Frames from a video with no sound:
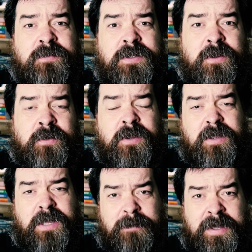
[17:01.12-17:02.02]
video
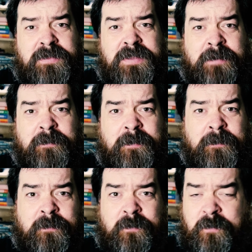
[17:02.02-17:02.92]
about them
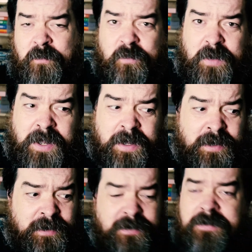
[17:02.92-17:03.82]

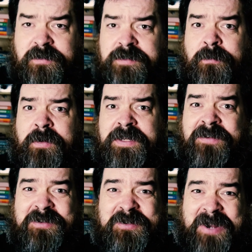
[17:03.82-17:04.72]
somewhere
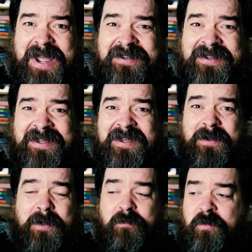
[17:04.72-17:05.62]
down the track.
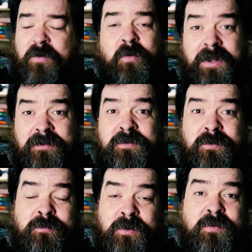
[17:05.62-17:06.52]
I've got quite a
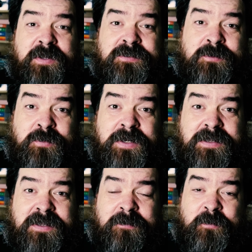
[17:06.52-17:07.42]
few requests already
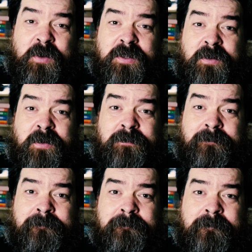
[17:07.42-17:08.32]
that I'm working on.
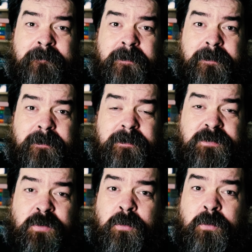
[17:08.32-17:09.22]

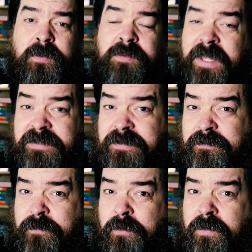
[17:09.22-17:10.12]
So that's
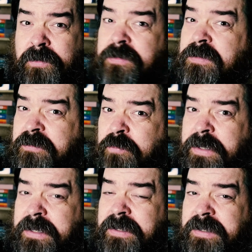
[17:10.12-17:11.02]
it for this
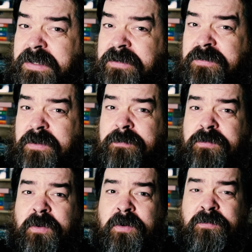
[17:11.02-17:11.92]
week in
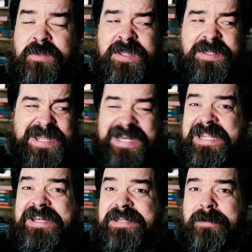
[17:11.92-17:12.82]
terms of an
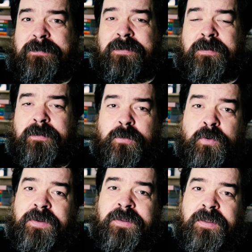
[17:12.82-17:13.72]
in-depth
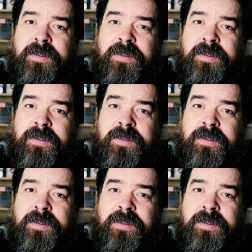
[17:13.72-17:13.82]
look